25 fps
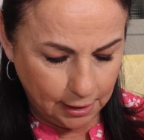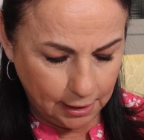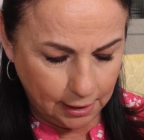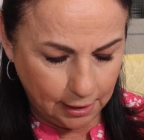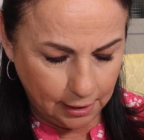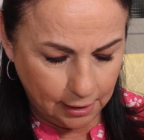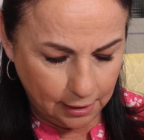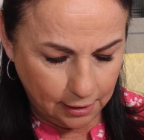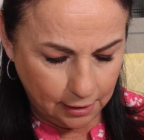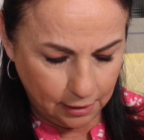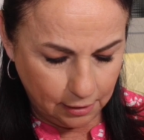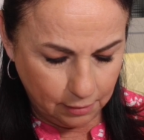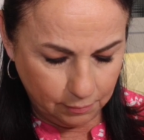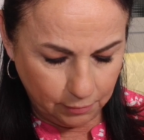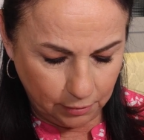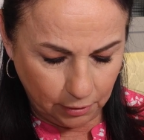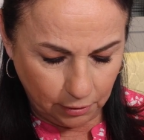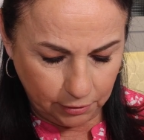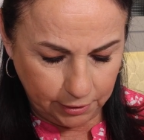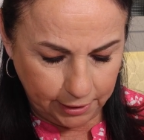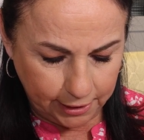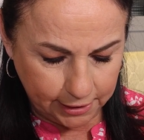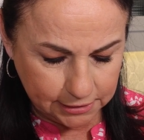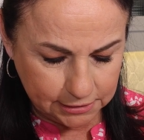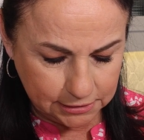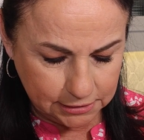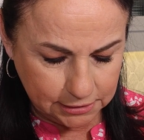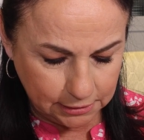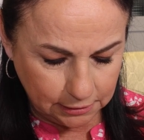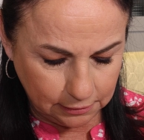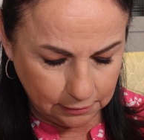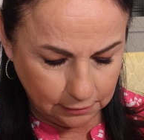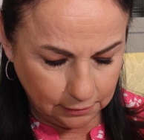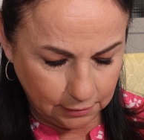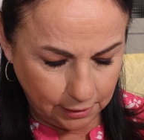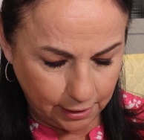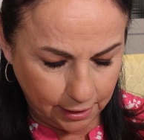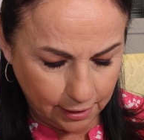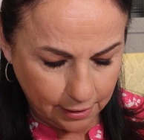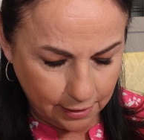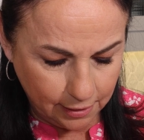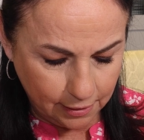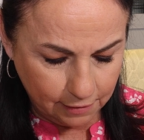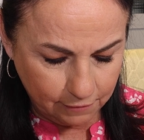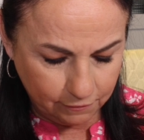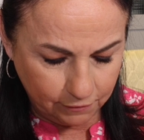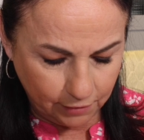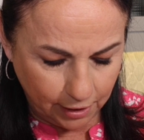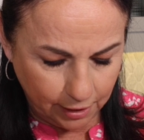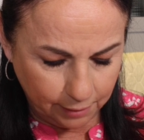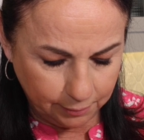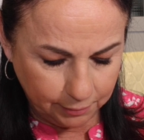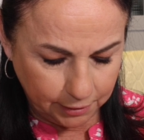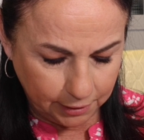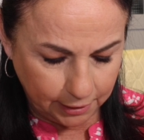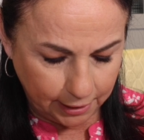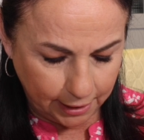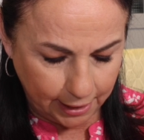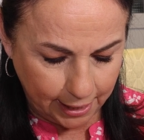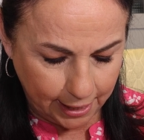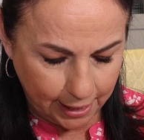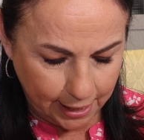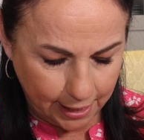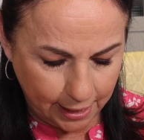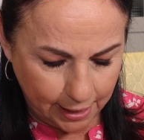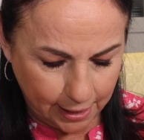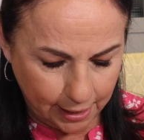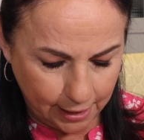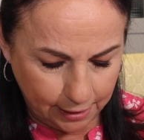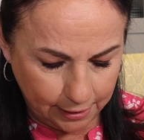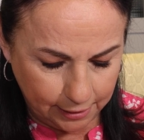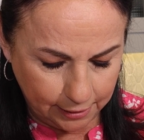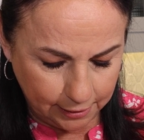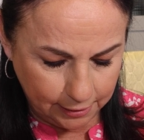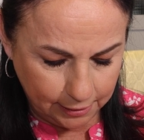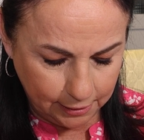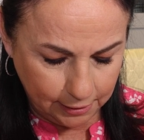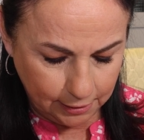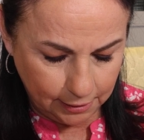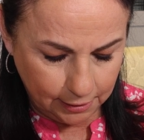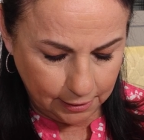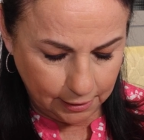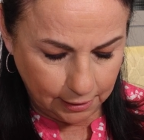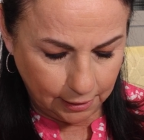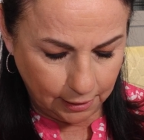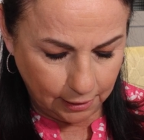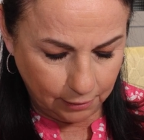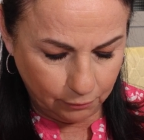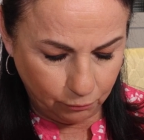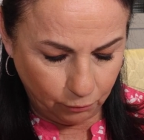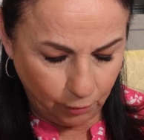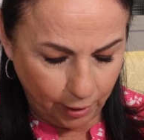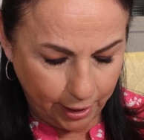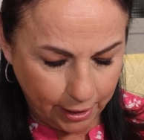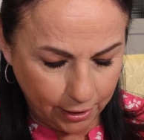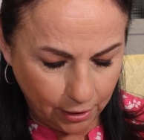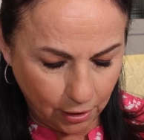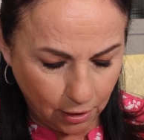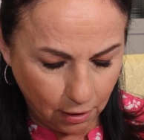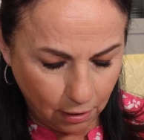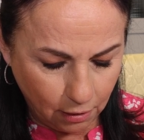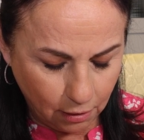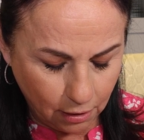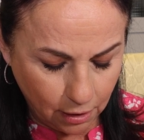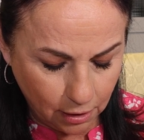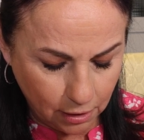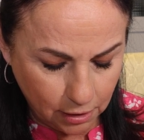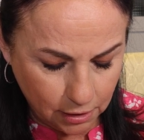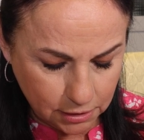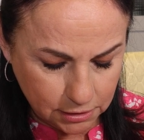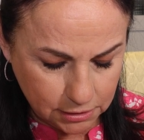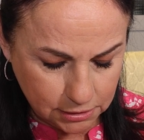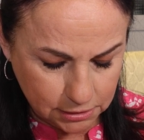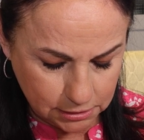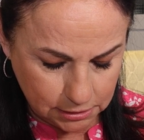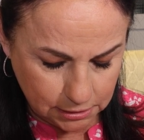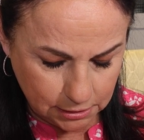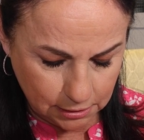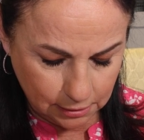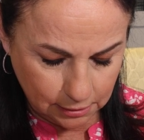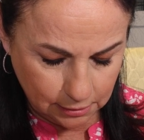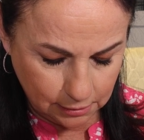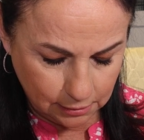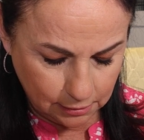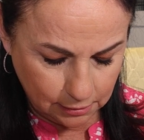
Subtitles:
Next to love, I'm going to add a red heart.